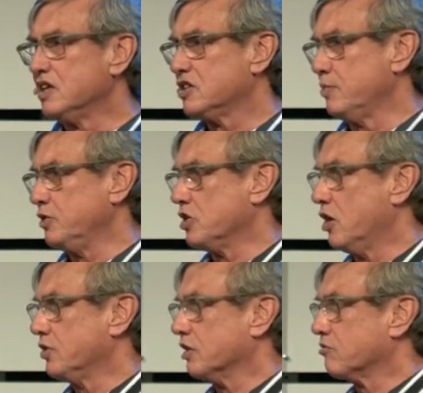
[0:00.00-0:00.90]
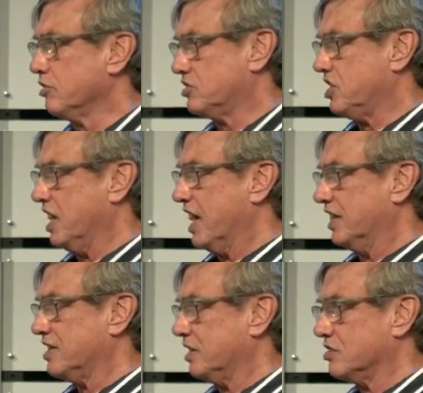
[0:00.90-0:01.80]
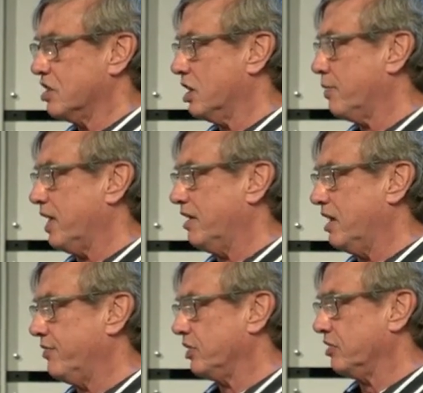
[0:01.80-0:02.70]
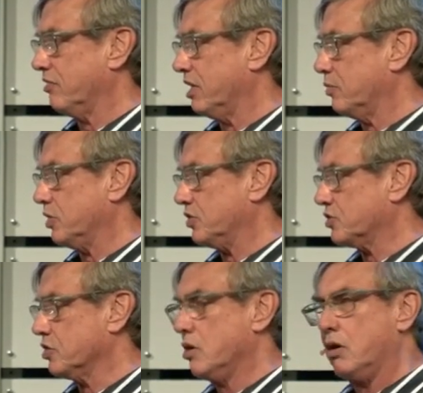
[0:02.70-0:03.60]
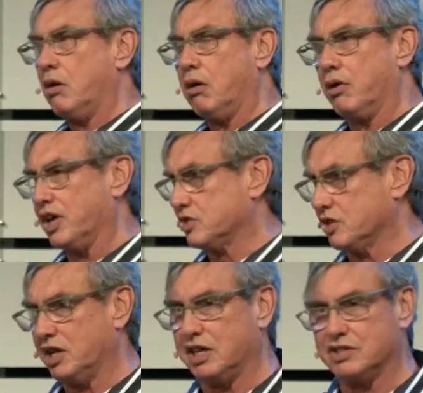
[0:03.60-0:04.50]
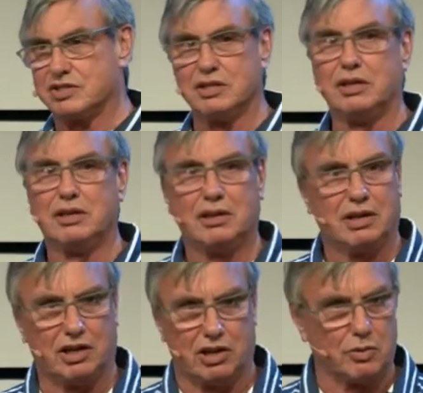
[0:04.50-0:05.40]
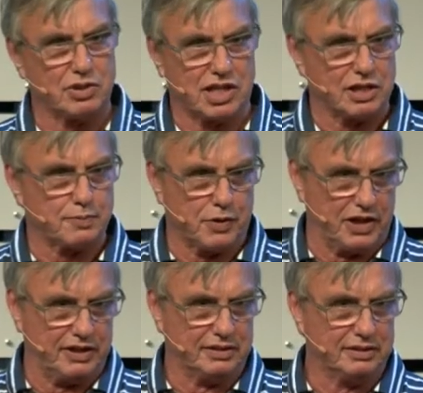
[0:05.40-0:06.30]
To be told that Christianity is not about loving your enemies. Oh, yes, it is. It always has been.